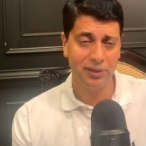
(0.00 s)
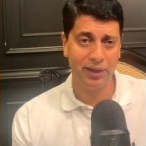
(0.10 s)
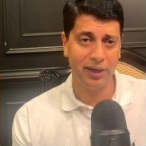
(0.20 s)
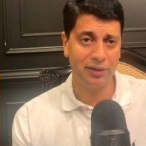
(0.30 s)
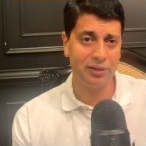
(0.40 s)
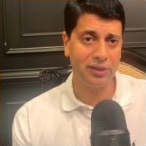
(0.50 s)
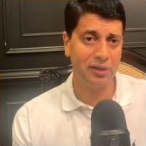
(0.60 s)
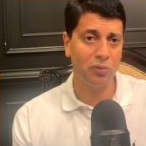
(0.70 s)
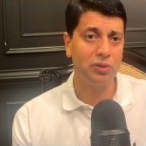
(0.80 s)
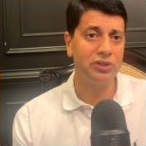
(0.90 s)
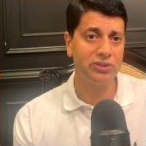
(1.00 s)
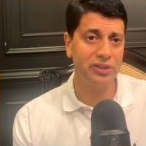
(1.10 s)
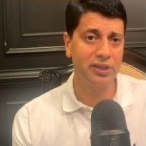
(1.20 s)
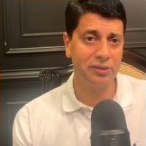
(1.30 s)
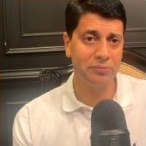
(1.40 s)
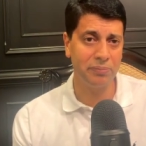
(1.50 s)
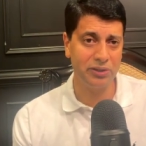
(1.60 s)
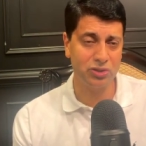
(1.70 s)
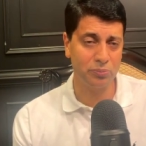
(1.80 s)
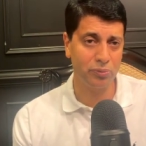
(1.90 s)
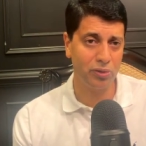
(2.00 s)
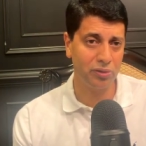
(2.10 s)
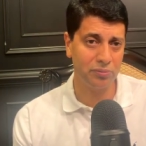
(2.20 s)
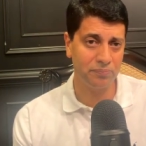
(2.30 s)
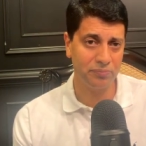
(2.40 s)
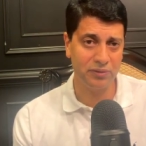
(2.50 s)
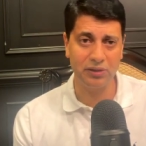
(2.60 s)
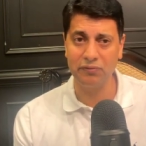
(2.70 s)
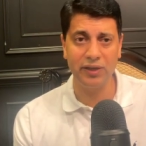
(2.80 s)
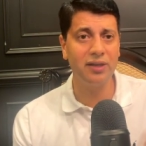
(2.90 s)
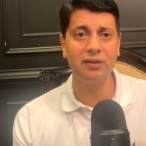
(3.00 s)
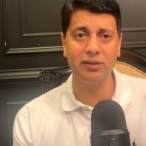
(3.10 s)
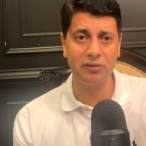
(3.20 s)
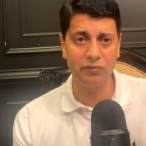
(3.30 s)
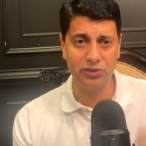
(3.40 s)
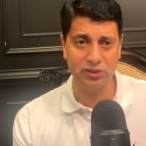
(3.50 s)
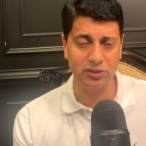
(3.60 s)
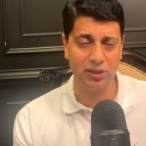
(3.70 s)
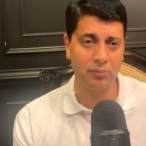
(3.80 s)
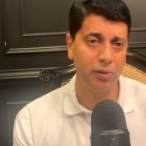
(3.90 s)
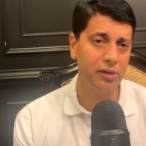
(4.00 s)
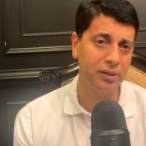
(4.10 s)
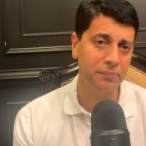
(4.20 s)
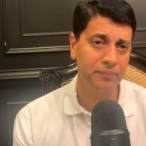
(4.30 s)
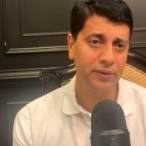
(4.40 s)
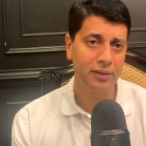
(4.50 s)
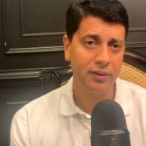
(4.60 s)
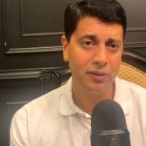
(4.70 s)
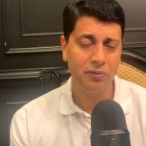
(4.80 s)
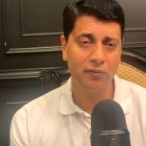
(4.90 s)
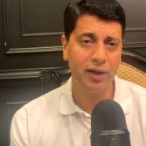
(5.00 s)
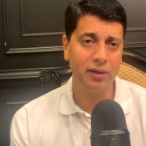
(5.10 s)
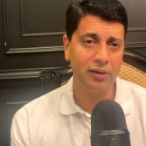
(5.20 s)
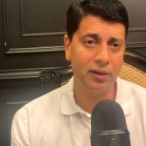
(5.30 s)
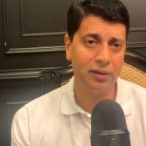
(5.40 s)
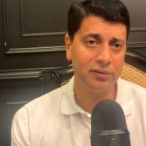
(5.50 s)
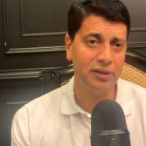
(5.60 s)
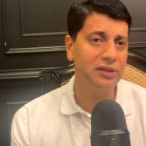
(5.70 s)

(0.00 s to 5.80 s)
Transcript: and it can only trigger based upon the vagal nerve which is in our body. Well, in the